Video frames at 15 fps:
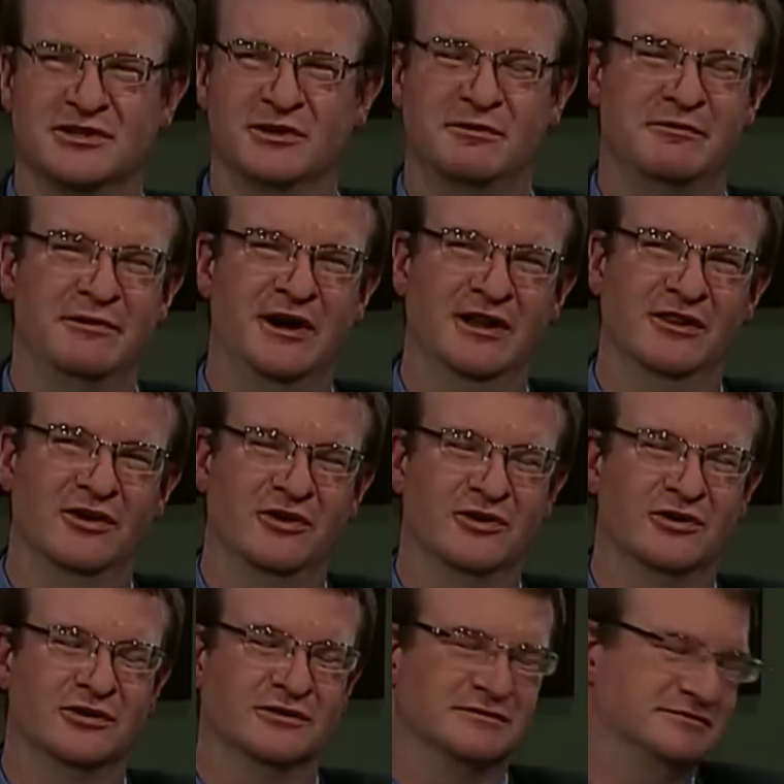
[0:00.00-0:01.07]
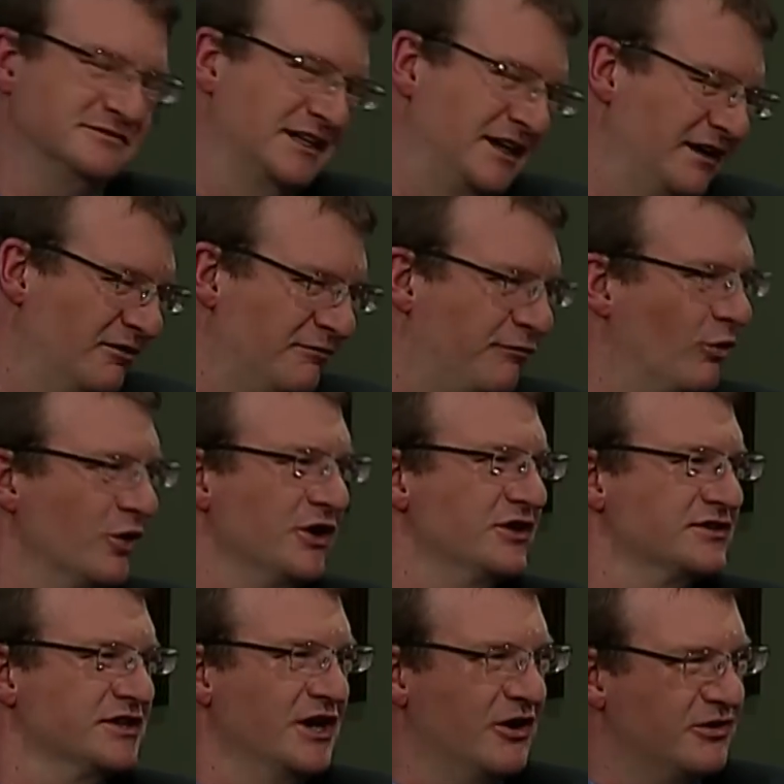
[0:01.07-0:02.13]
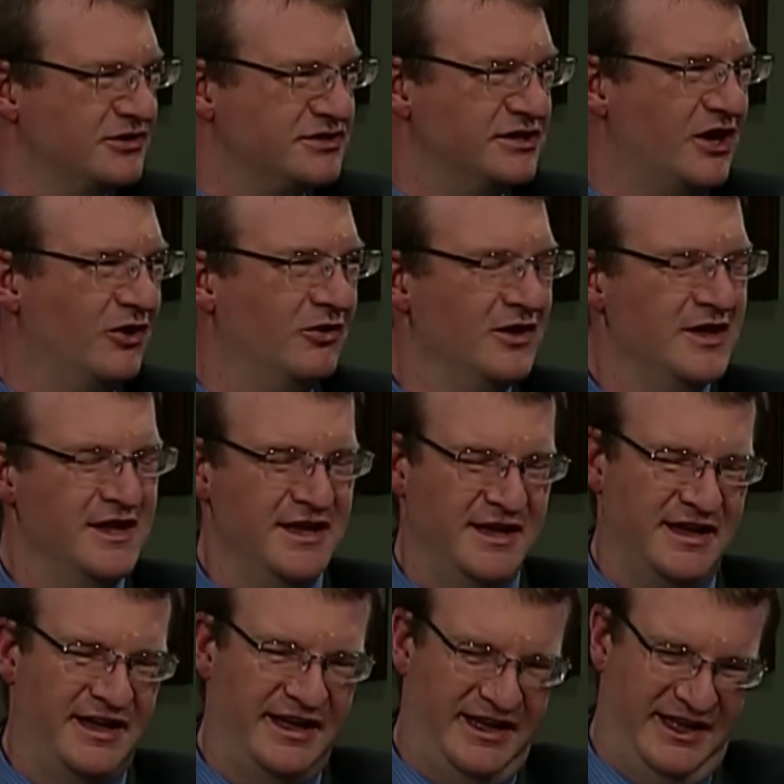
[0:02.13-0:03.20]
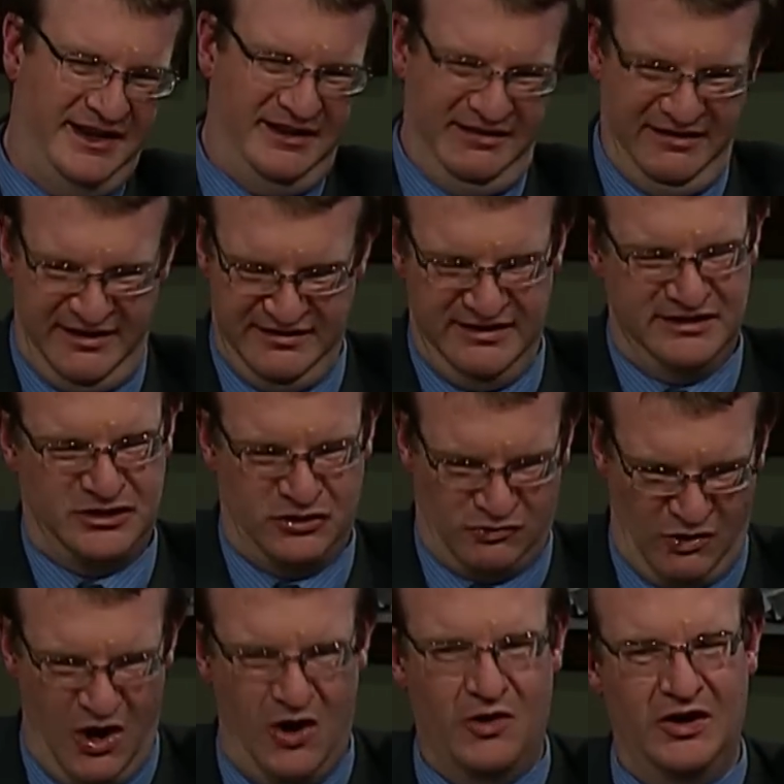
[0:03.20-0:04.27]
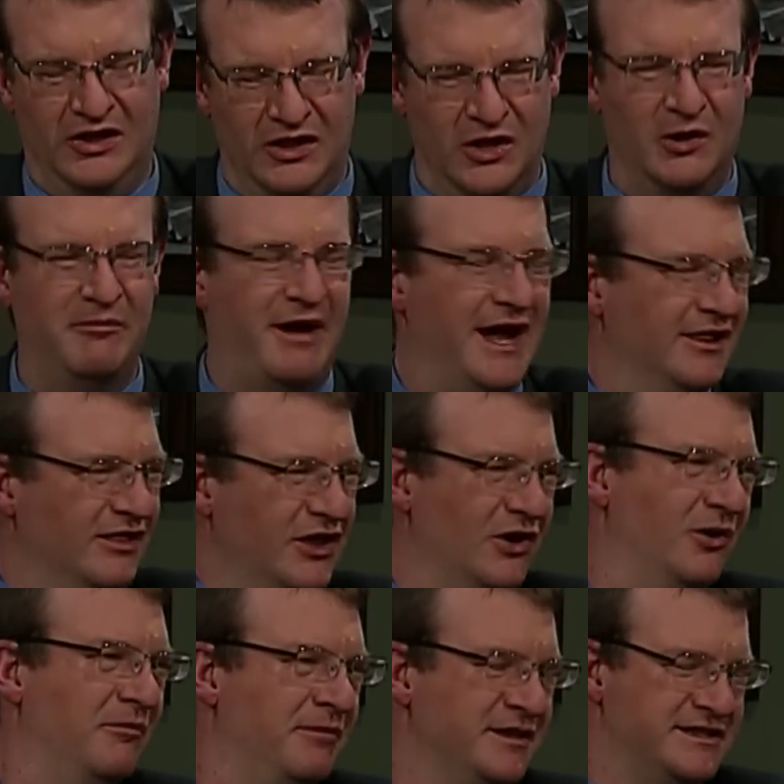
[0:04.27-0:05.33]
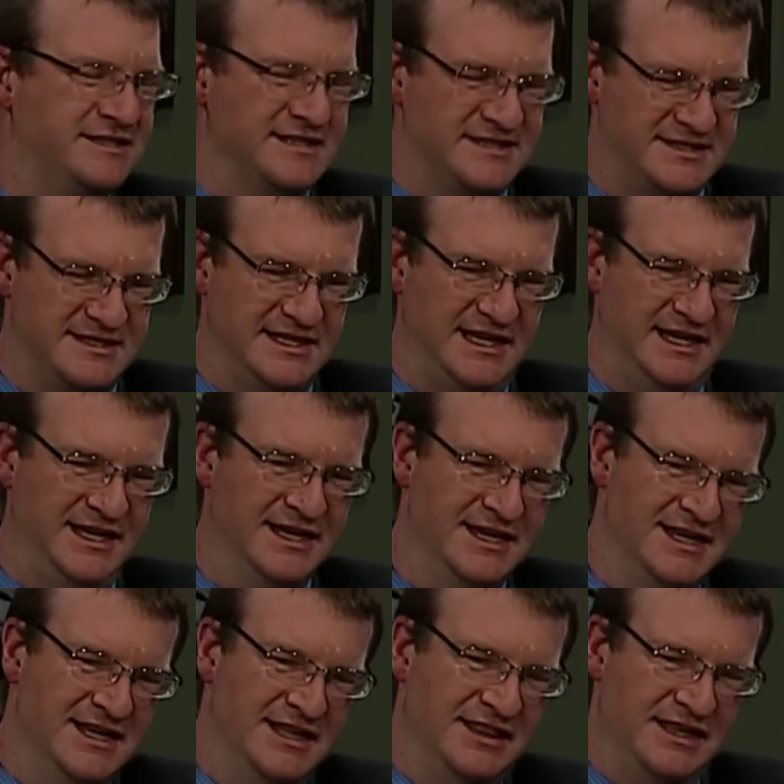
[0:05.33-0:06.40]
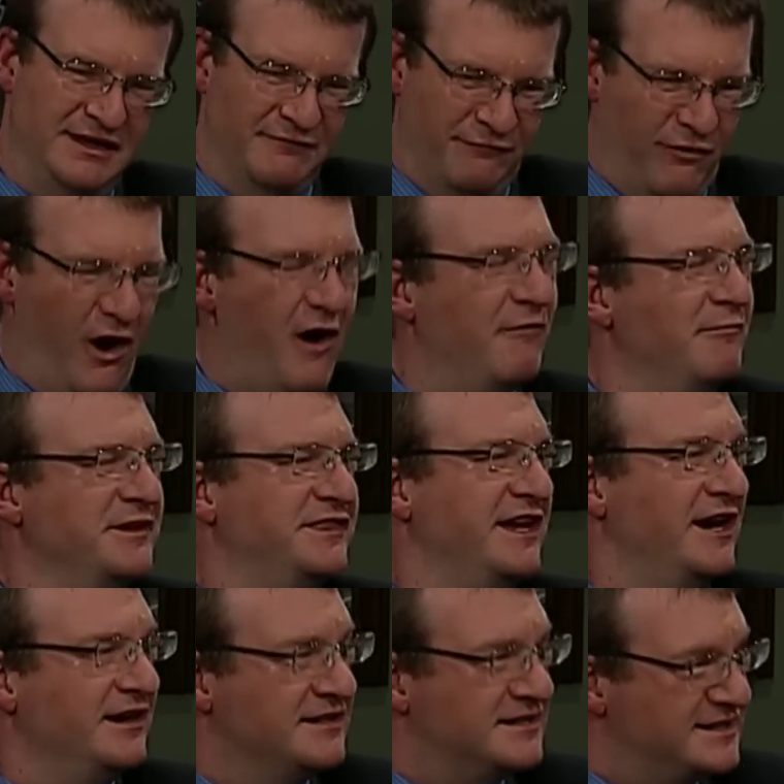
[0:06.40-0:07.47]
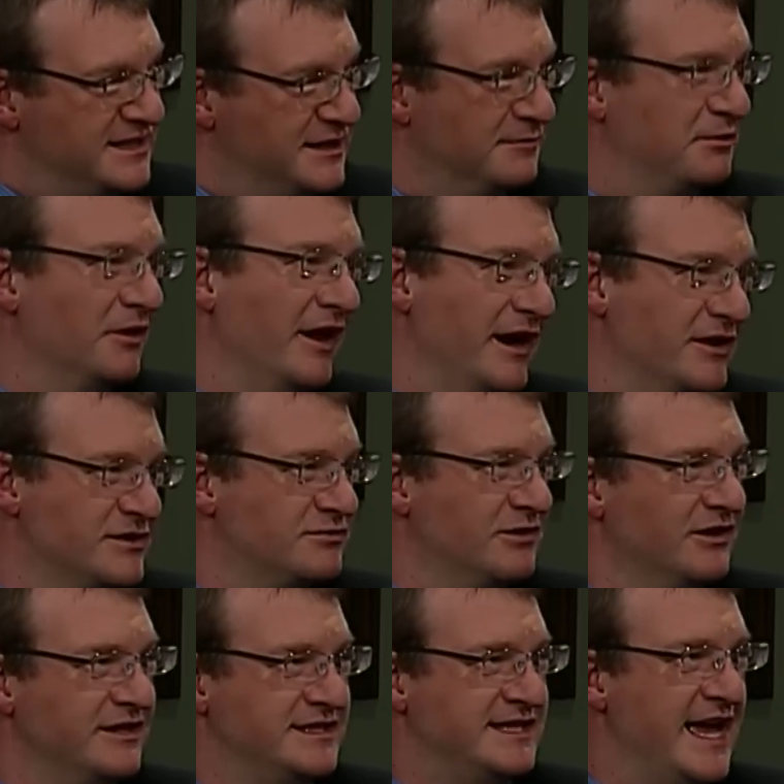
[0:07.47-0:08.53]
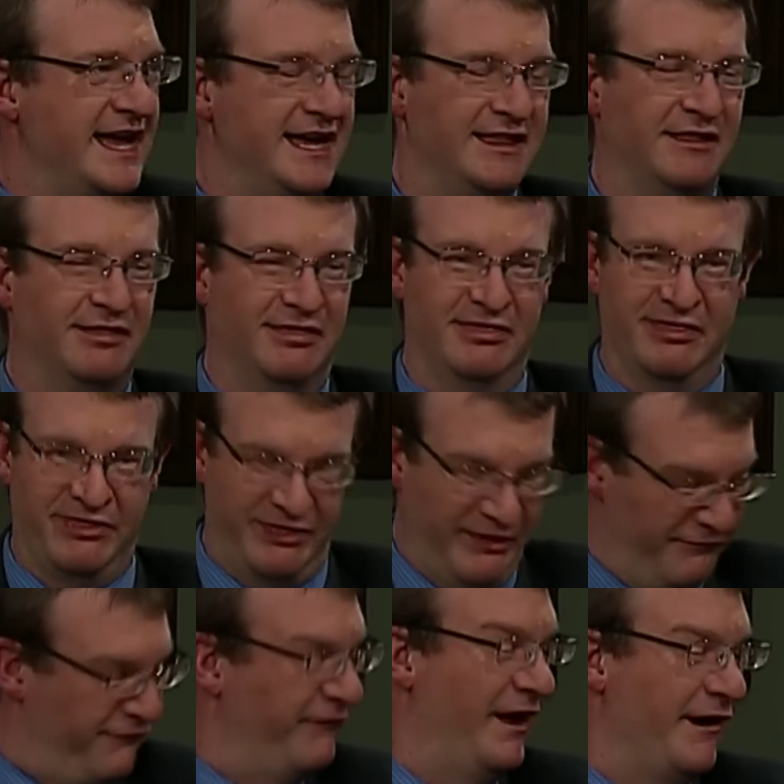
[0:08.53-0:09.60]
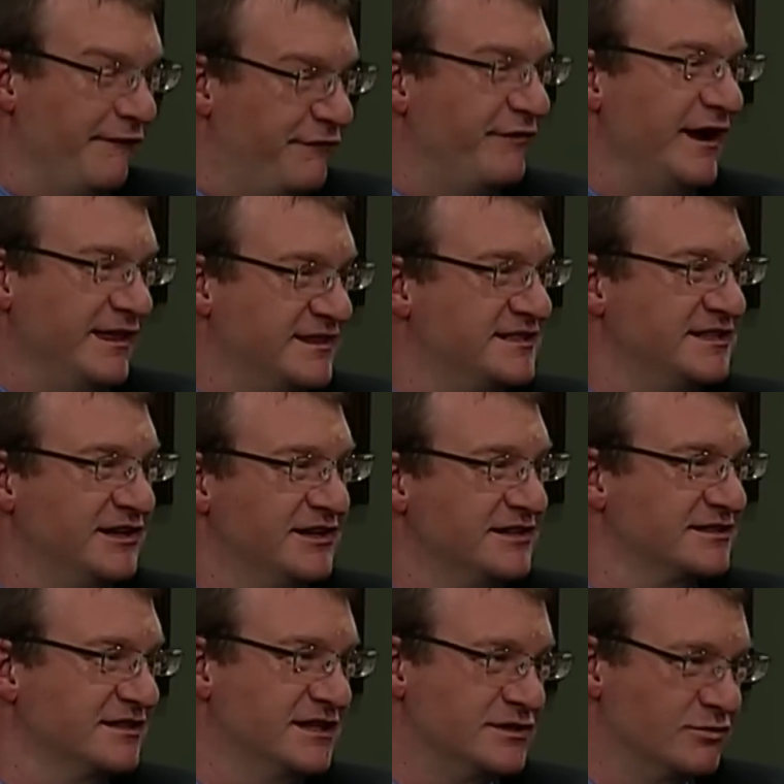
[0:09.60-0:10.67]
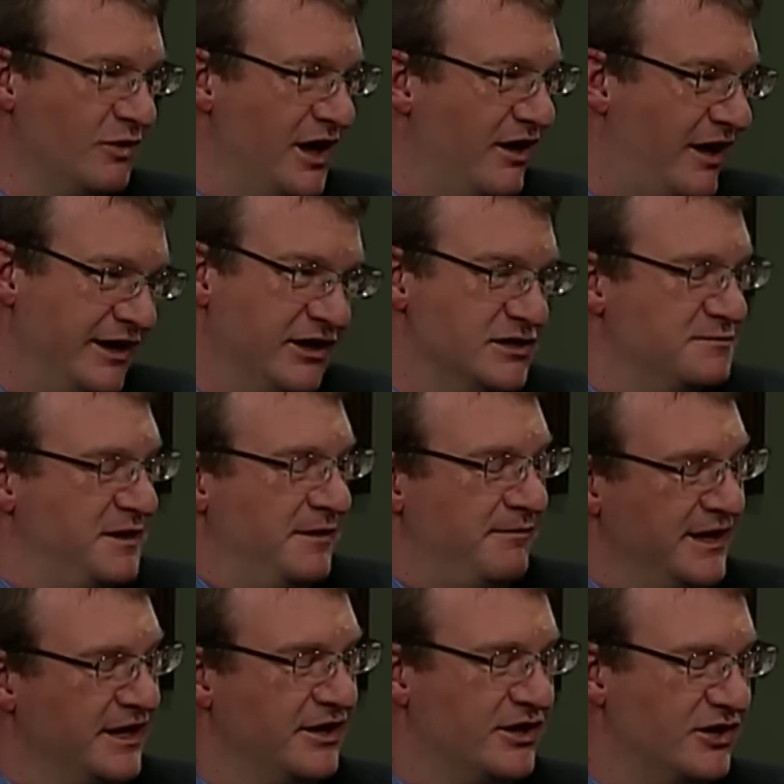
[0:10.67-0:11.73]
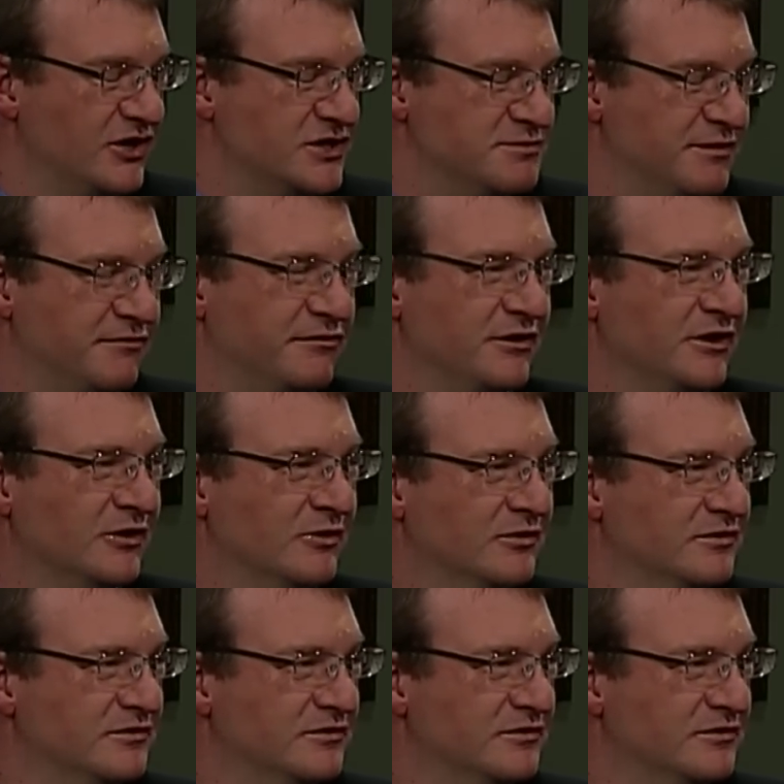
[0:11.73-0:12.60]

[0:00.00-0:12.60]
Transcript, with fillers: group at Marion Local uh, four years ago or so, and, and it's grown a little by little, but to see the involvement there, to see the players really take the, their faith seriously as well, I know has been a big encouragement for you.